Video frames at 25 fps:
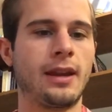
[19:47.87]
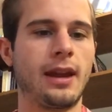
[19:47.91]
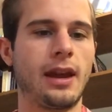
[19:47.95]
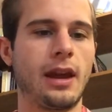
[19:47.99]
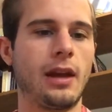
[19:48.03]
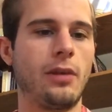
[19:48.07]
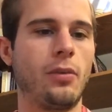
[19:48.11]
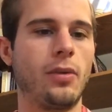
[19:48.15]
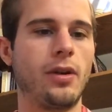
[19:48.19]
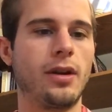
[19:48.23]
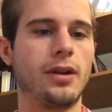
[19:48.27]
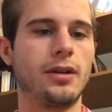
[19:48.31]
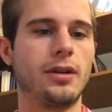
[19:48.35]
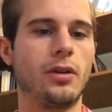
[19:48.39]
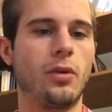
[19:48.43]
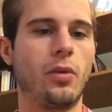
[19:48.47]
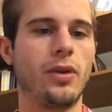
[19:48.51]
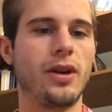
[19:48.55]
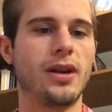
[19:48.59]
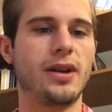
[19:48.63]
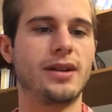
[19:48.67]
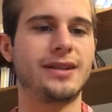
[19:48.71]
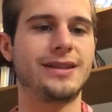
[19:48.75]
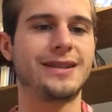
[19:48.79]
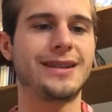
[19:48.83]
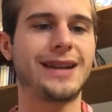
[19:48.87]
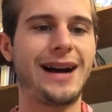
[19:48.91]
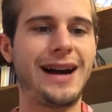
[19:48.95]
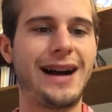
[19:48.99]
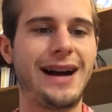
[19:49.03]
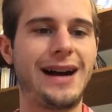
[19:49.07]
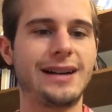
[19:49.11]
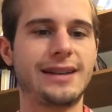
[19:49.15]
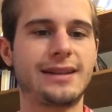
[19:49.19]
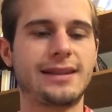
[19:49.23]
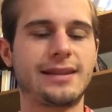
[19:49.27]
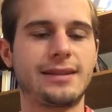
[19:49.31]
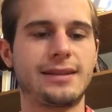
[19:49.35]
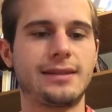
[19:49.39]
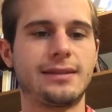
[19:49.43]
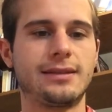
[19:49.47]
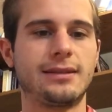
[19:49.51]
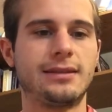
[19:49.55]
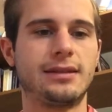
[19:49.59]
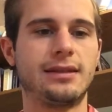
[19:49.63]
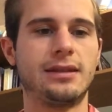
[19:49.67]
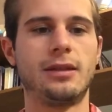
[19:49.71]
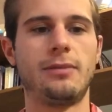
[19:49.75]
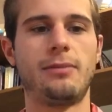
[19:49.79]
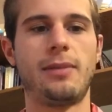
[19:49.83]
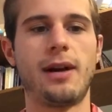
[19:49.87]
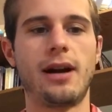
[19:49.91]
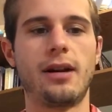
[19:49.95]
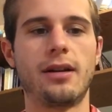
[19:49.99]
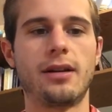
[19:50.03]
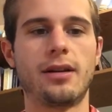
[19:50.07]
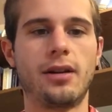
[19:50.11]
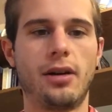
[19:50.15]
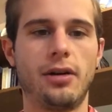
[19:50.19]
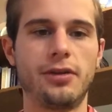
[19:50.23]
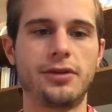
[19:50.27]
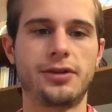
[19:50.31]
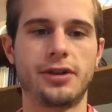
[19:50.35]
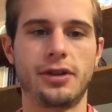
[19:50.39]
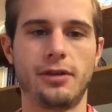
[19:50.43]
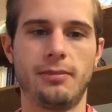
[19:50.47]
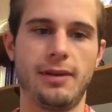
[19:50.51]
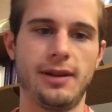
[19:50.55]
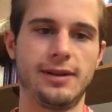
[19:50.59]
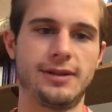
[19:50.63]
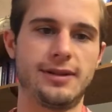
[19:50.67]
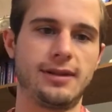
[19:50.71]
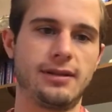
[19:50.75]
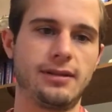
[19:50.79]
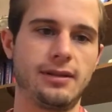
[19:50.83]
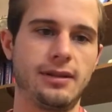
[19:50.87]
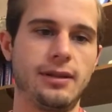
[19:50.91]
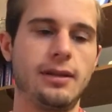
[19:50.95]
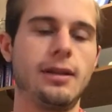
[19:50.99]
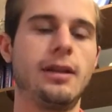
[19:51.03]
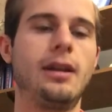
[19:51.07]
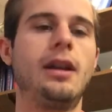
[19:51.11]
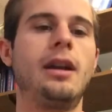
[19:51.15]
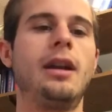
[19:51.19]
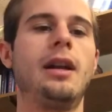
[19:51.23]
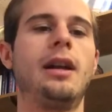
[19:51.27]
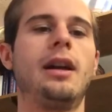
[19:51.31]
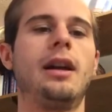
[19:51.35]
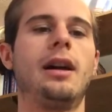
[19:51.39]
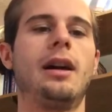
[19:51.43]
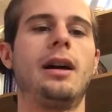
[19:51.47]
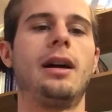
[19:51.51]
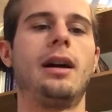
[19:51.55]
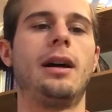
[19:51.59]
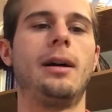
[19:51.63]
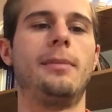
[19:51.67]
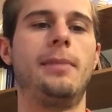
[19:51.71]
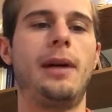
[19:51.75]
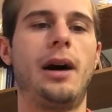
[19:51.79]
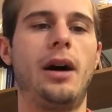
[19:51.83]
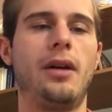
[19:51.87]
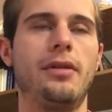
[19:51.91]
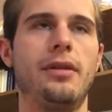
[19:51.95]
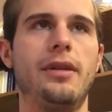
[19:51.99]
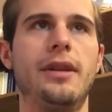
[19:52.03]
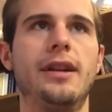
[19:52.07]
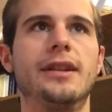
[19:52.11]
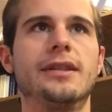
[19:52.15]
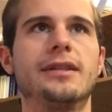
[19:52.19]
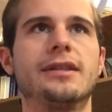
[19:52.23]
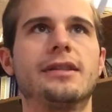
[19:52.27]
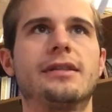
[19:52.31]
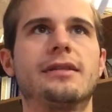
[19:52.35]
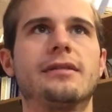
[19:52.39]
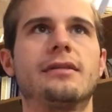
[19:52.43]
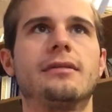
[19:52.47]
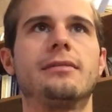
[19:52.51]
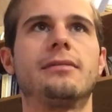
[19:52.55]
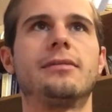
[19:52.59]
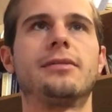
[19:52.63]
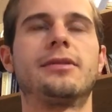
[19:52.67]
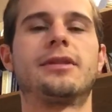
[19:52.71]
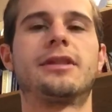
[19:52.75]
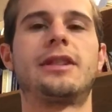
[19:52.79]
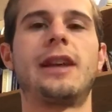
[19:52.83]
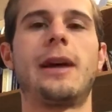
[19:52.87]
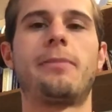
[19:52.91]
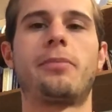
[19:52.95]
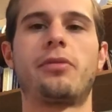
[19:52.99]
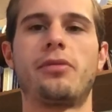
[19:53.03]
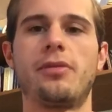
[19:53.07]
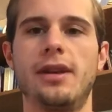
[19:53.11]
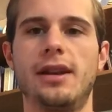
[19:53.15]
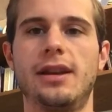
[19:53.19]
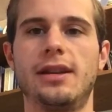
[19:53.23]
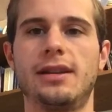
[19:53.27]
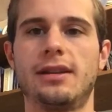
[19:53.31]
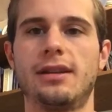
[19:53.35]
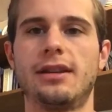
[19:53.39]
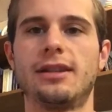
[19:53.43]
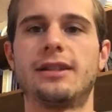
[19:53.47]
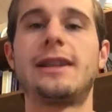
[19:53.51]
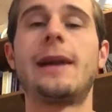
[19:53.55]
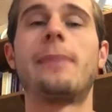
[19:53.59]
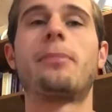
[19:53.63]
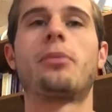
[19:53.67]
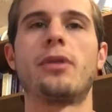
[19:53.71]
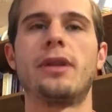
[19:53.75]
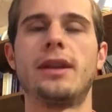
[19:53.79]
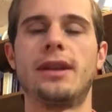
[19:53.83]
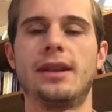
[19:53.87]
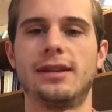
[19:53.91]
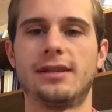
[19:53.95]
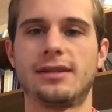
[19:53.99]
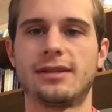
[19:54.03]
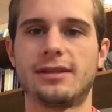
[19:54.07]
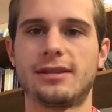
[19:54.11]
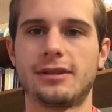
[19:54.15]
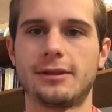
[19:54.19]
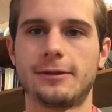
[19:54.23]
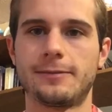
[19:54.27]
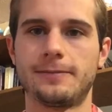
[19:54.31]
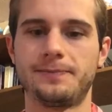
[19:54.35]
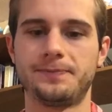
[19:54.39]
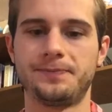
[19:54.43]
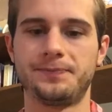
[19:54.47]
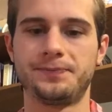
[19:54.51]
and we're, we are taught by our culture basically about this separate, separateness,